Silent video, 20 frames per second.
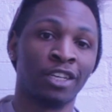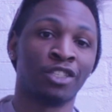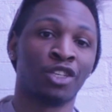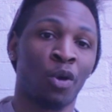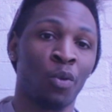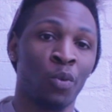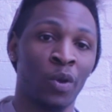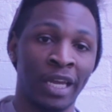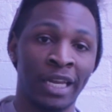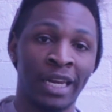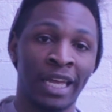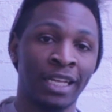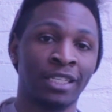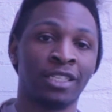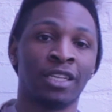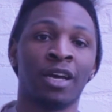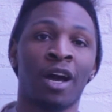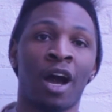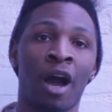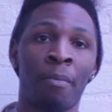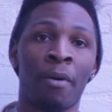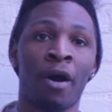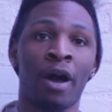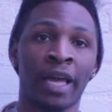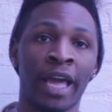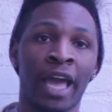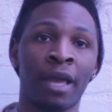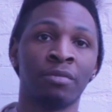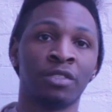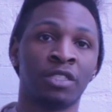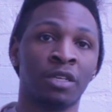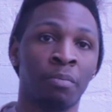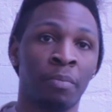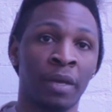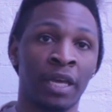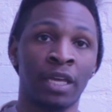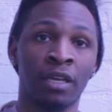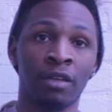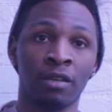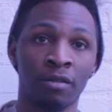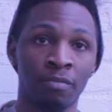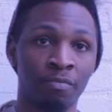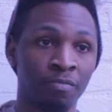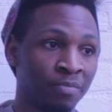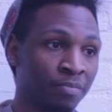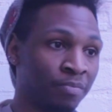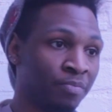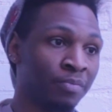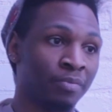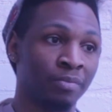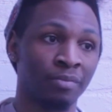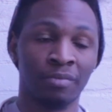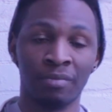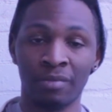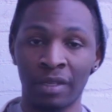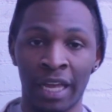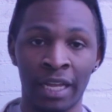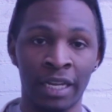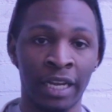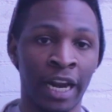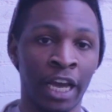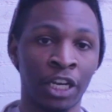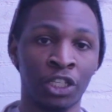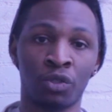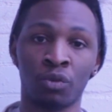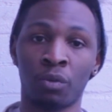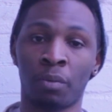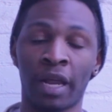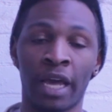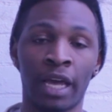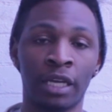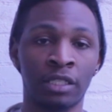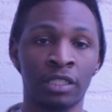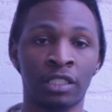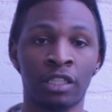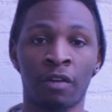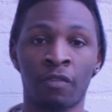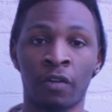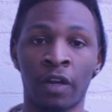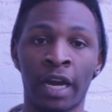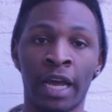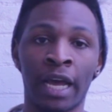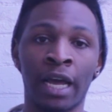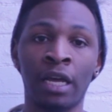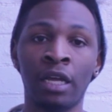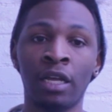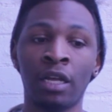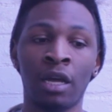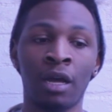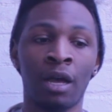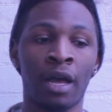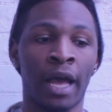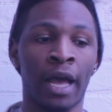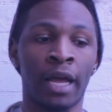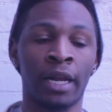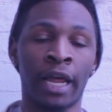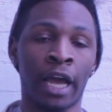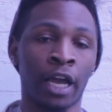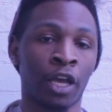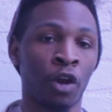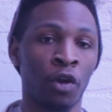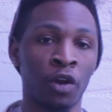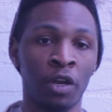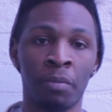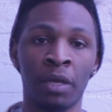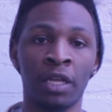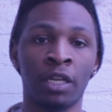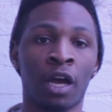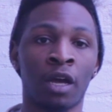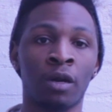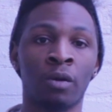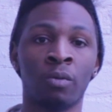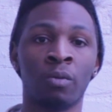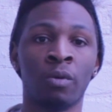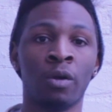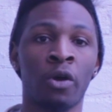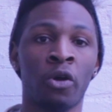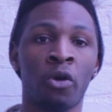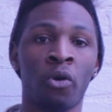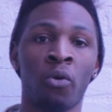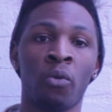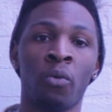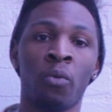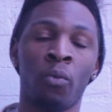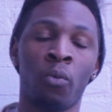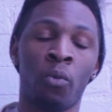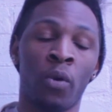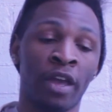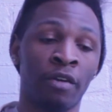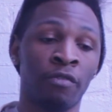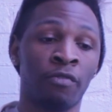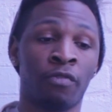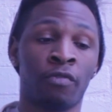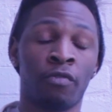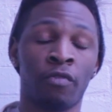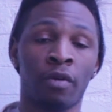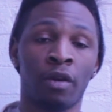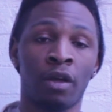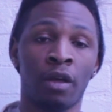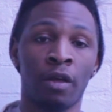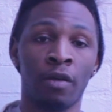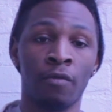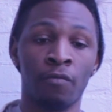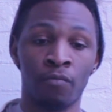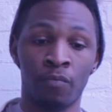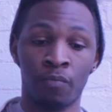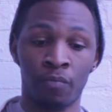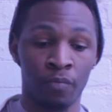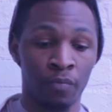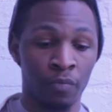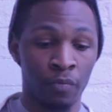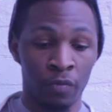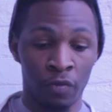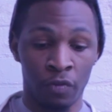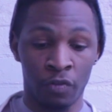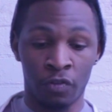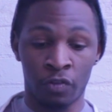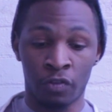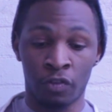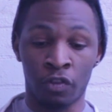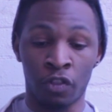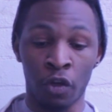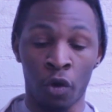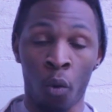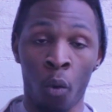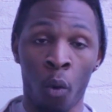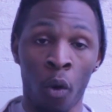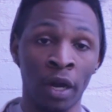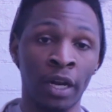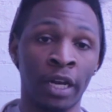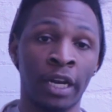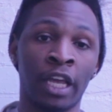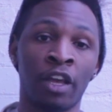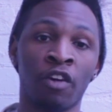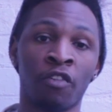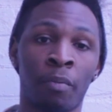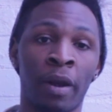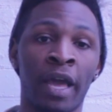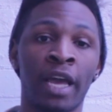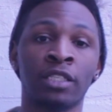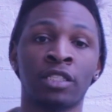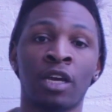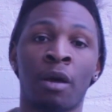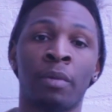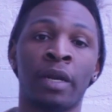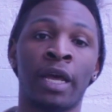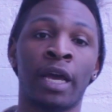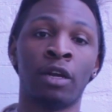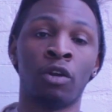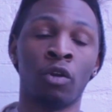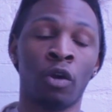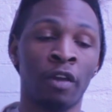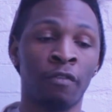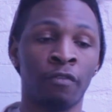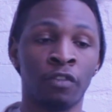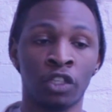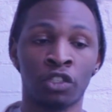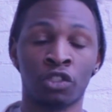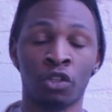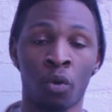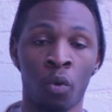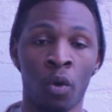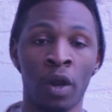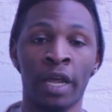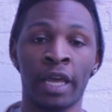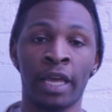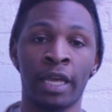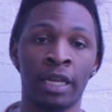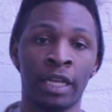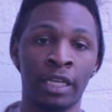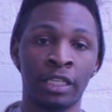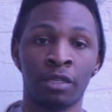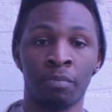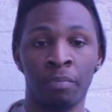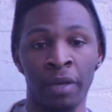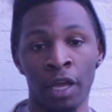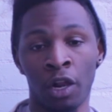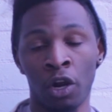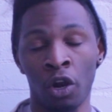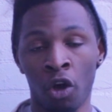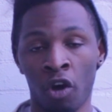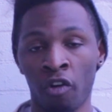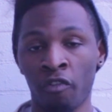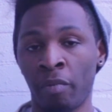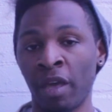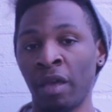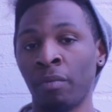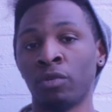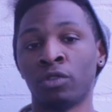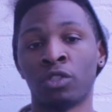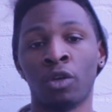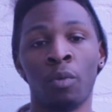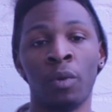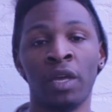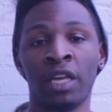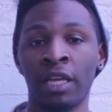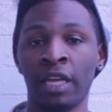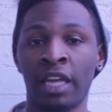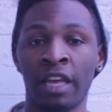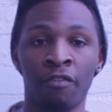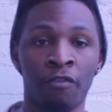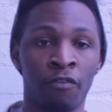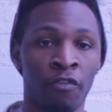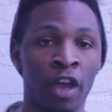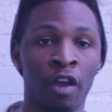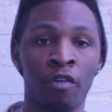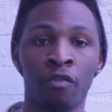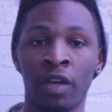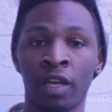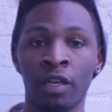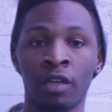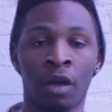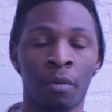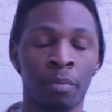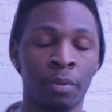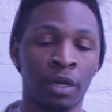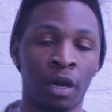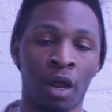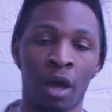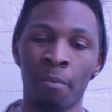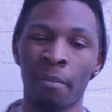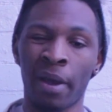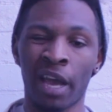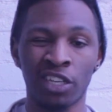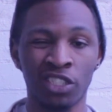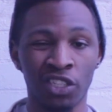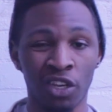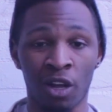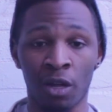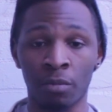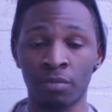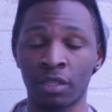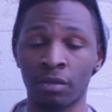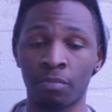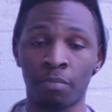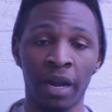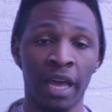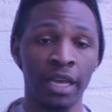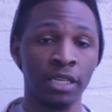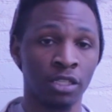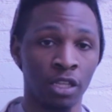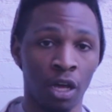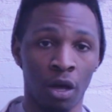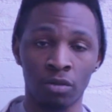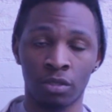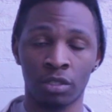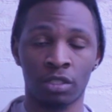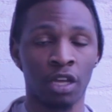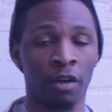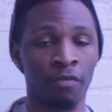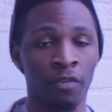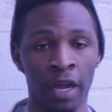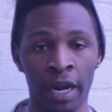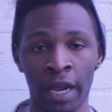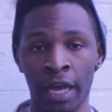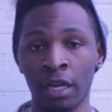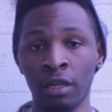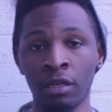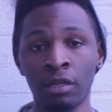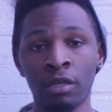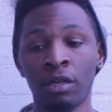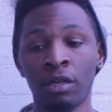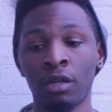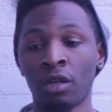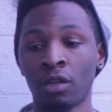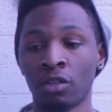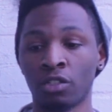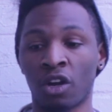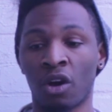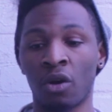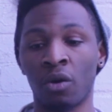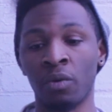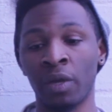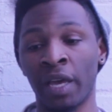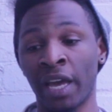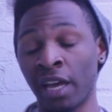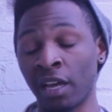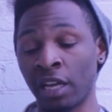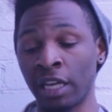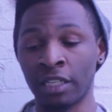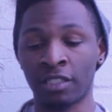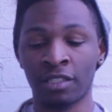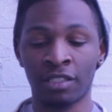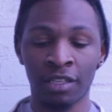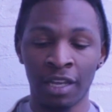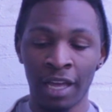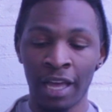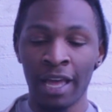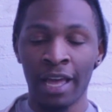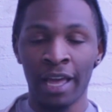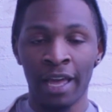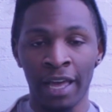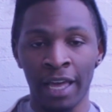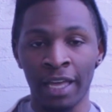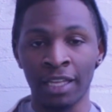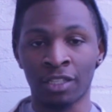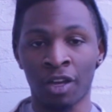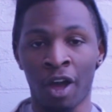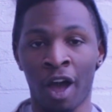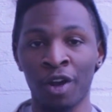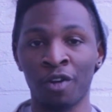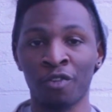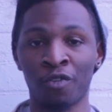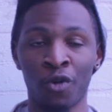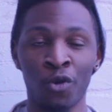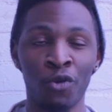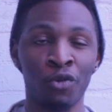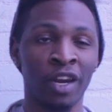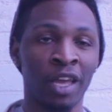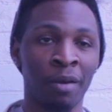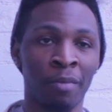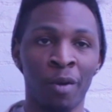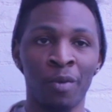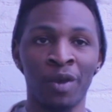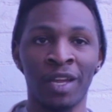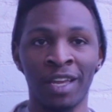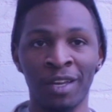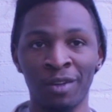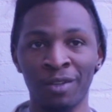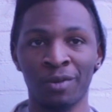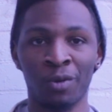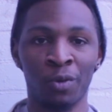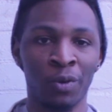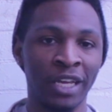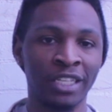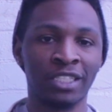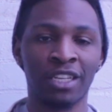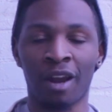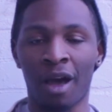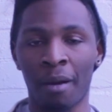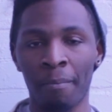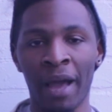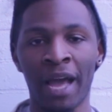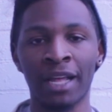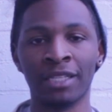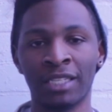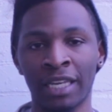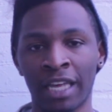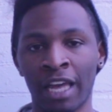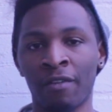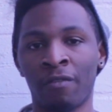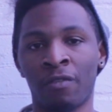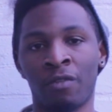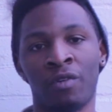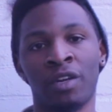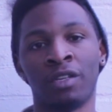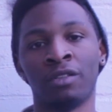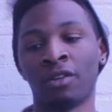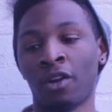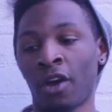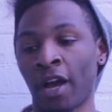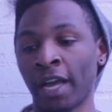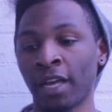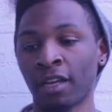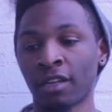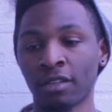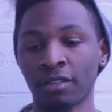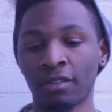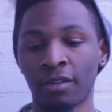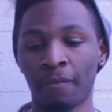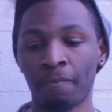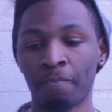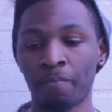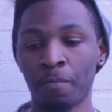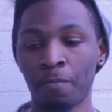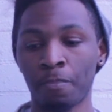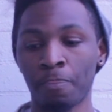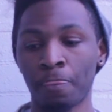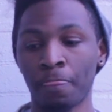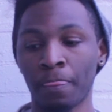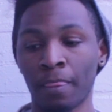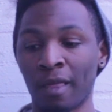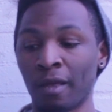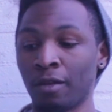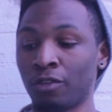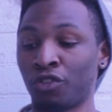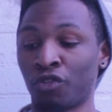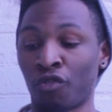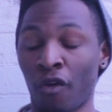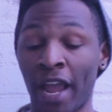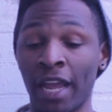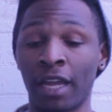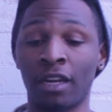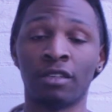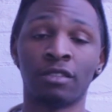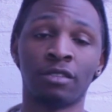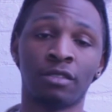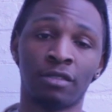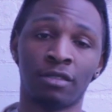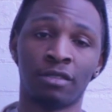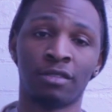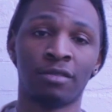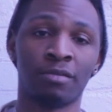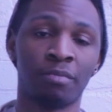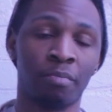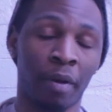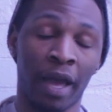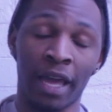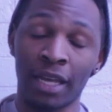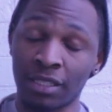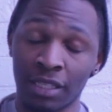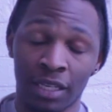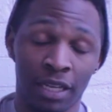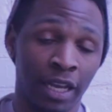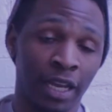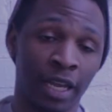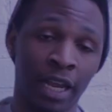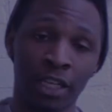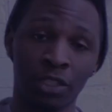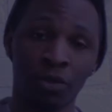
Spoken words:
so we need to up our game to beat international players and stuff like that, and that can only be done with the quantity of players coming out, not even just the quality. It needs to be a lot of people so we can get varied up in like matchups and play styles and stuff like that. So yeah, it's kind of corny, but we all need to like band together and like train. Basically, that's